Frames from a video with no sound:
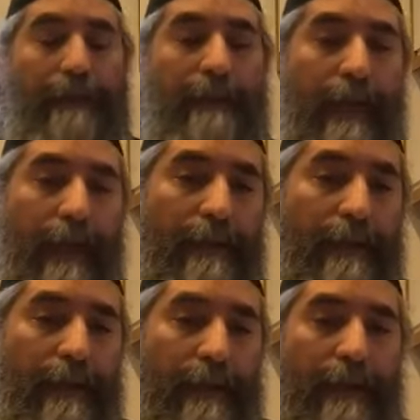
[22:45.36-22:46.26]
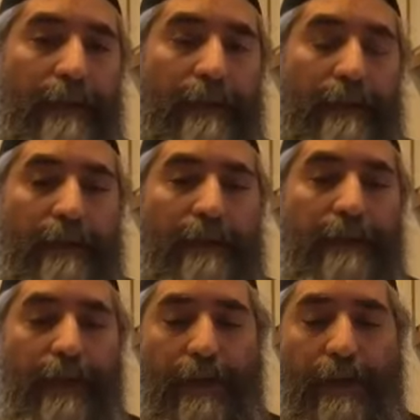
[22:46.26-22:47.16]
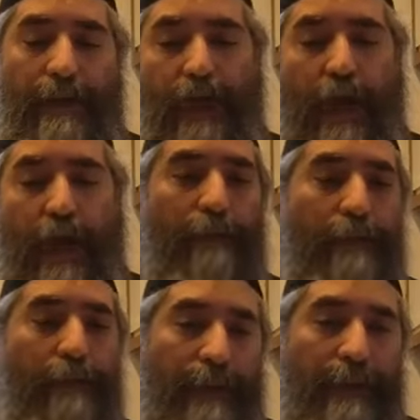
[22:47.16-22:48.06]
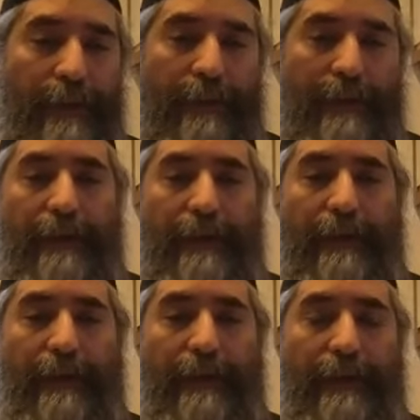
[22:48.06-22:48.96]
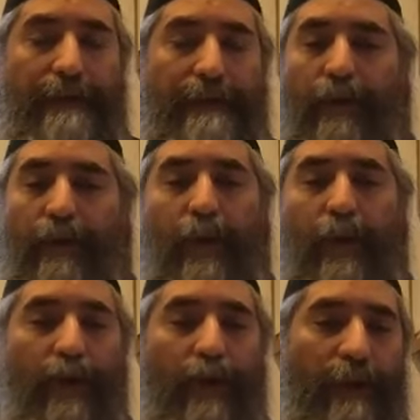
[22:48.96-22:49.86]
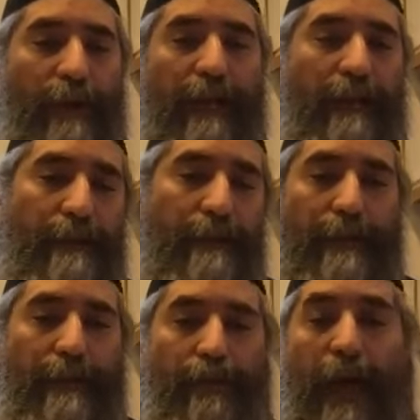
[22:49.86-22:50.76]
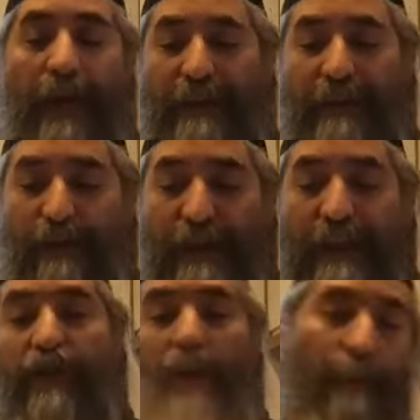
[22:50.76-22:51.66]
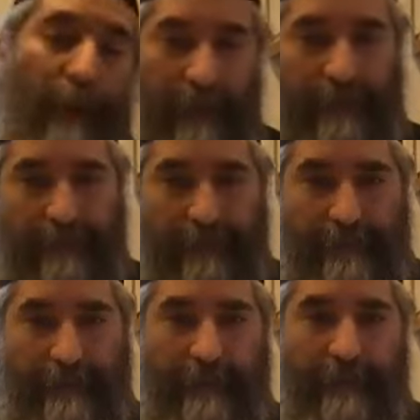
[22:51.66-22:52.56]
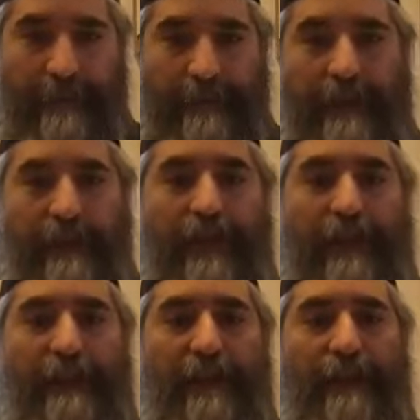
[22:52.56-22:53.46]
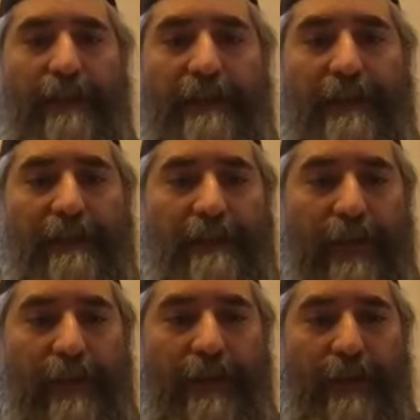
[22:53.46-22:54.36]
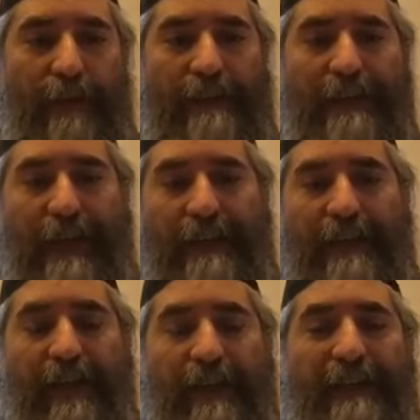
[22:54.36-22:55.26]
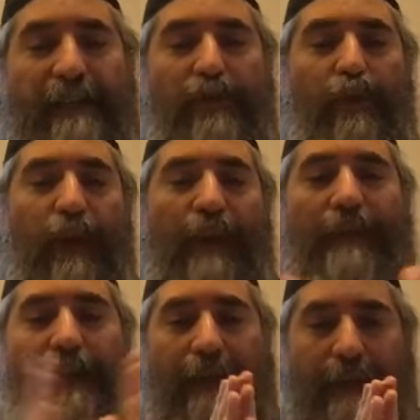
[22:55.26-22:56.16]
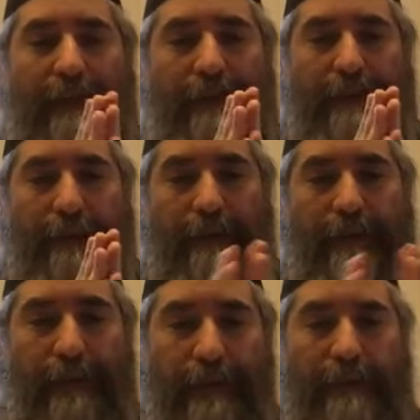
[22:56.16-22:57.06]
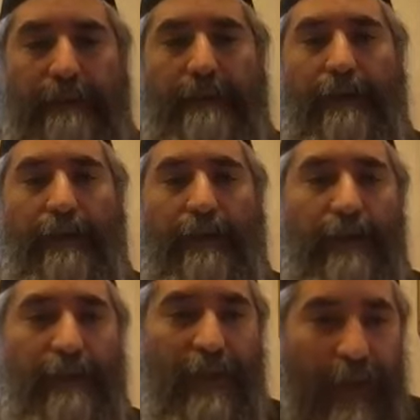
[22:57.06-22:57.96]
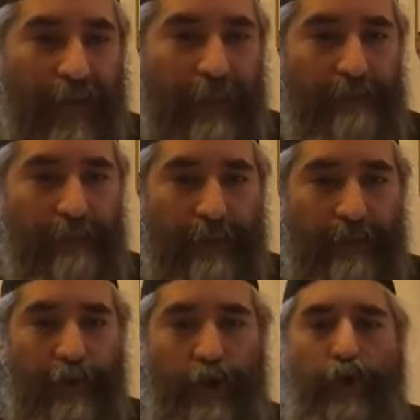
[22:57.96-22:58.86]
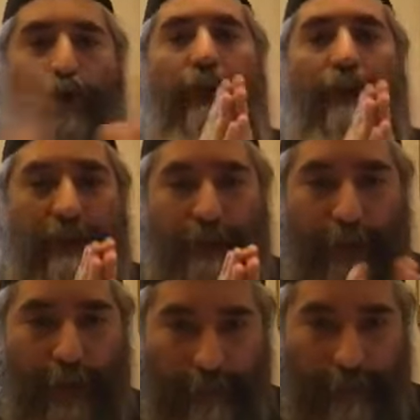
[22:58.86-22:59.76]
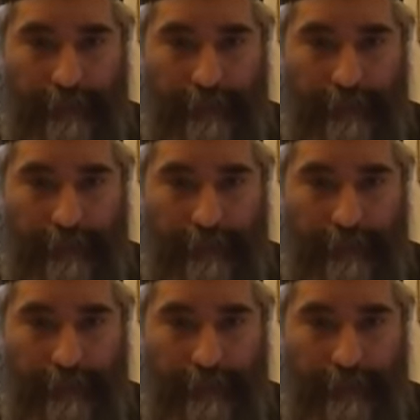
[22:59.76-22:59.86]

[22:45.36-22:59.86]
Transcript: then the jump is no longer like a leap. You're actually really jumping. There is a kitzur aderech. The time shortens for you.